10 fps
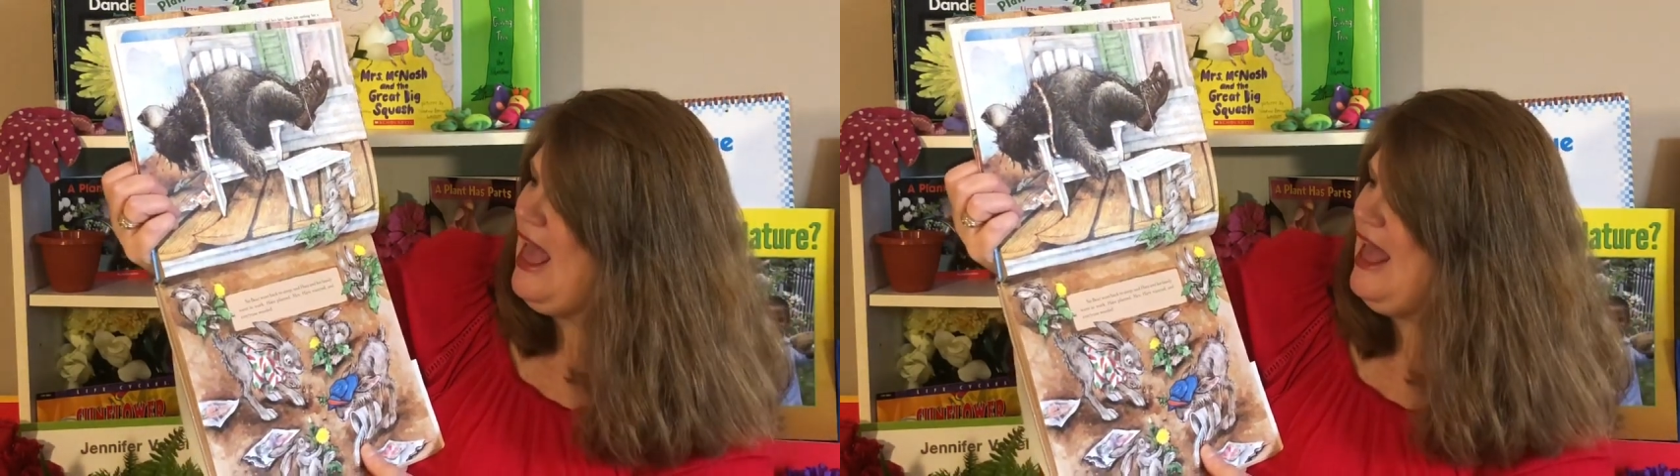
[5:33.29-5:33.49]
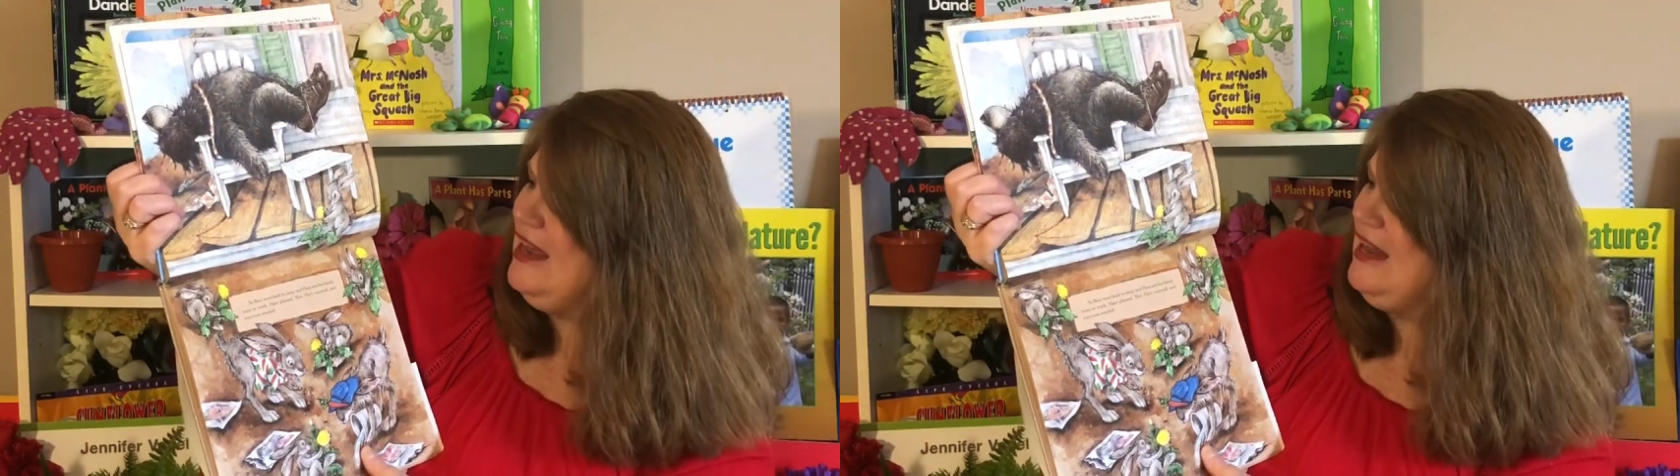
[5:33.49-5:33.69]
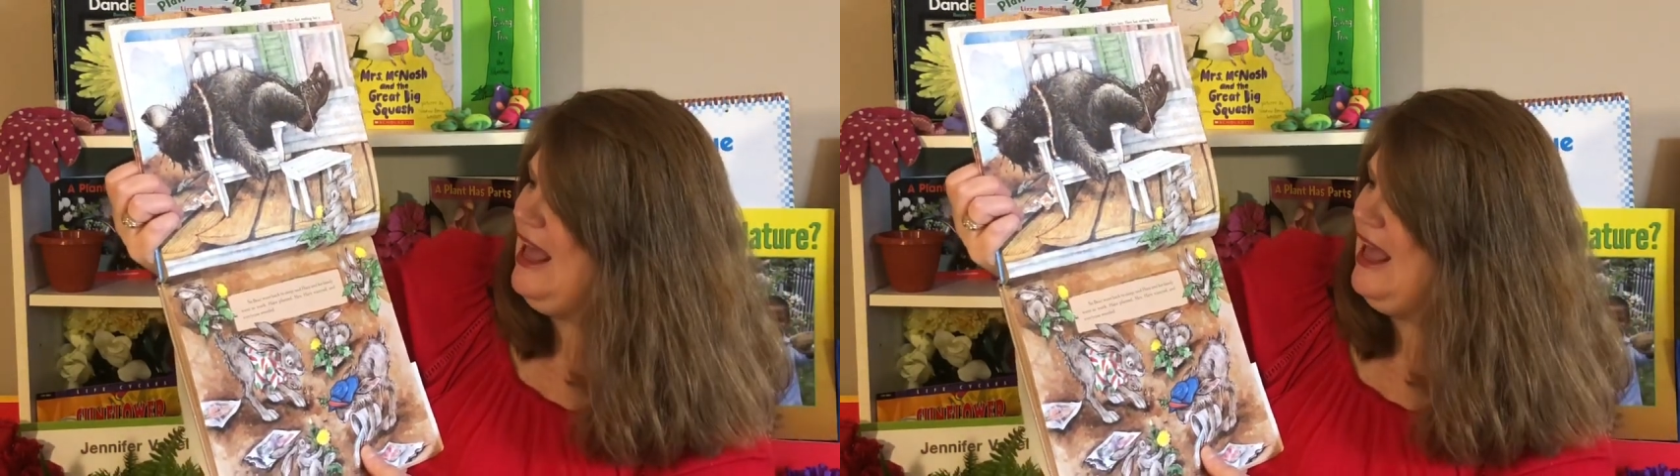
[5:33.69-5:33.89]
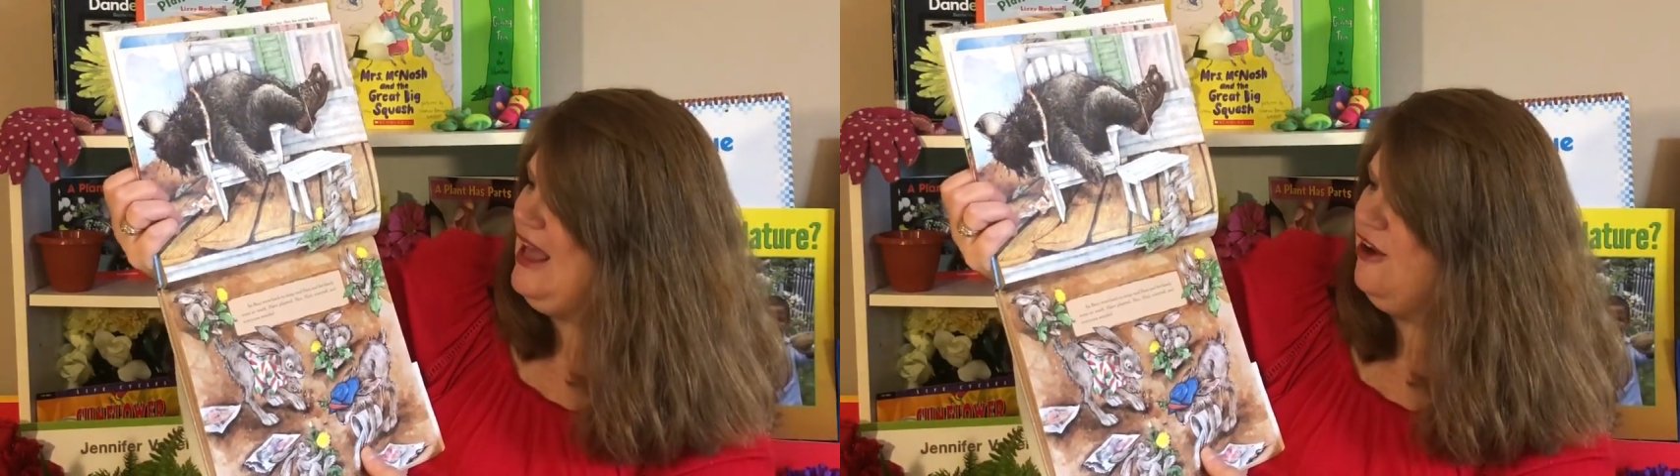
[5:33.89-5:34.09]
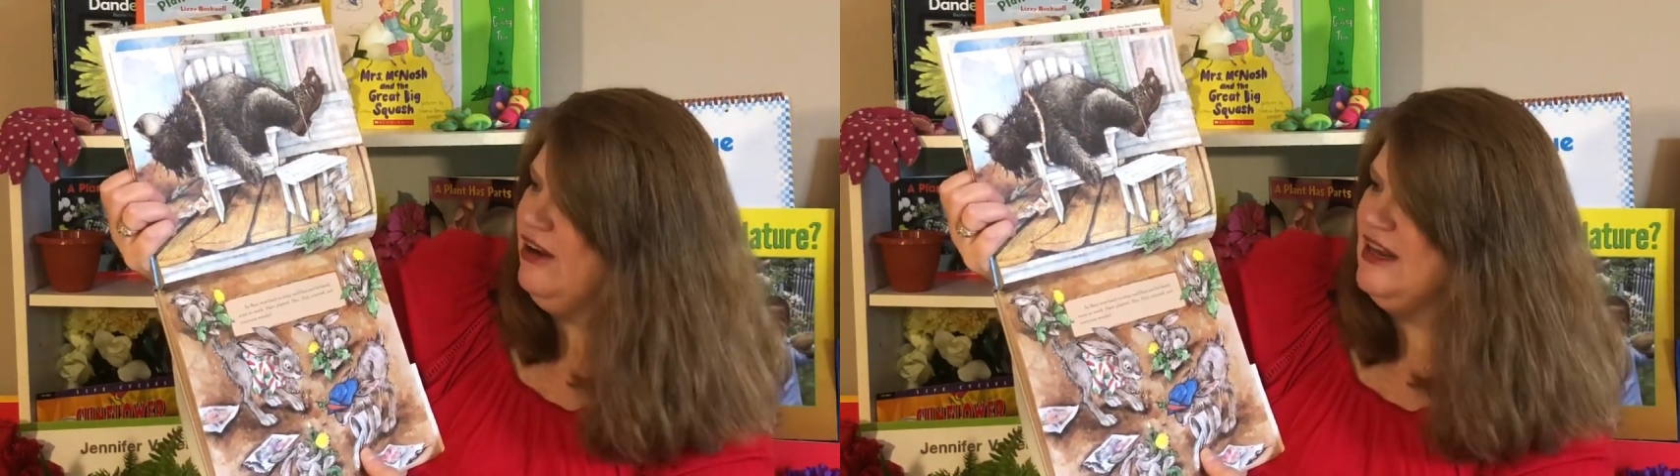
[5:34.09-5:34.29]
And
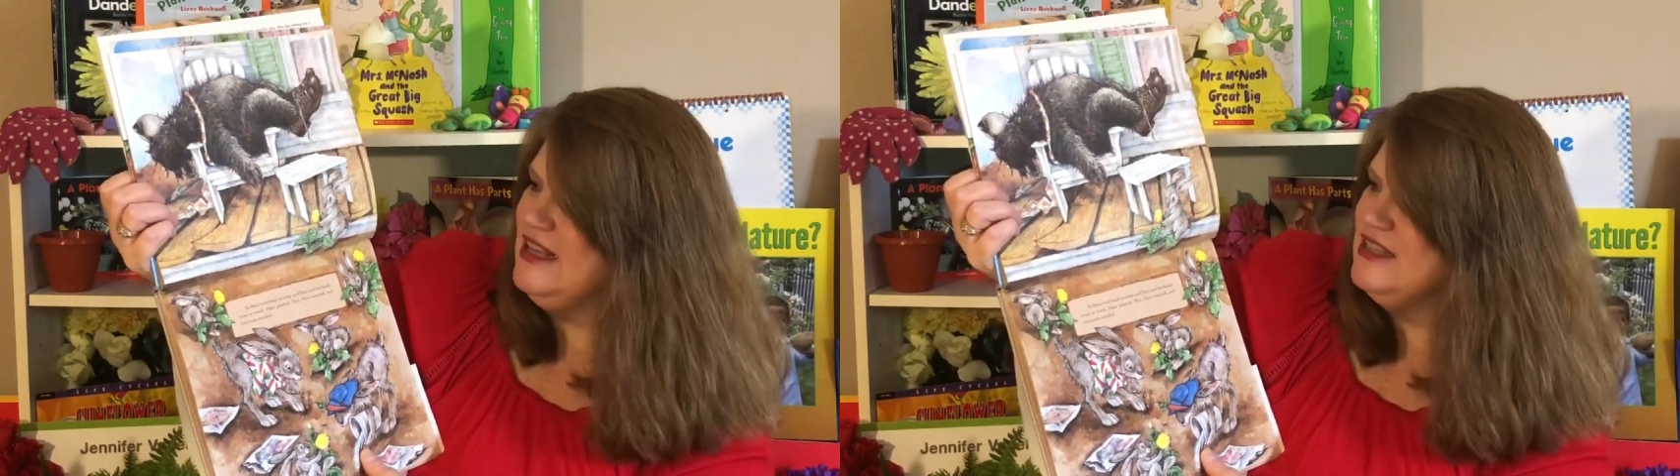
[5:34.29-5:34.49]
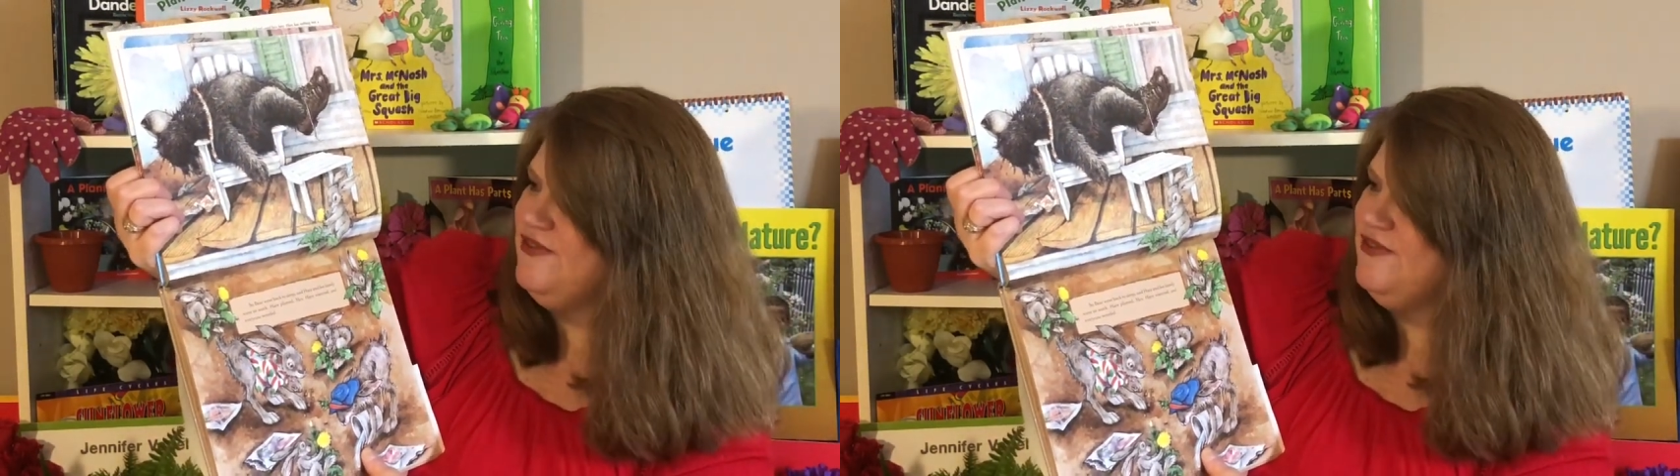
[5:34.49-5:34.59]
Hare and his